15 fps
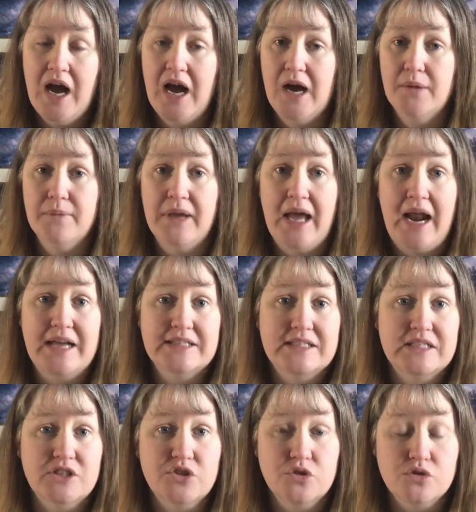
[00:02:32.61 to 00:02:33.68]
It adds
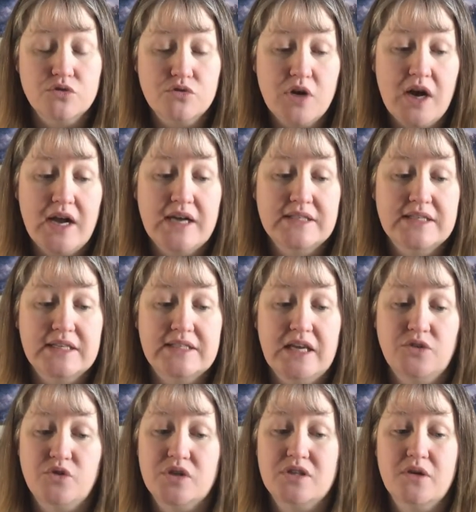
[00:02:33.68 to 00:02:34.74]
additional stress, etc.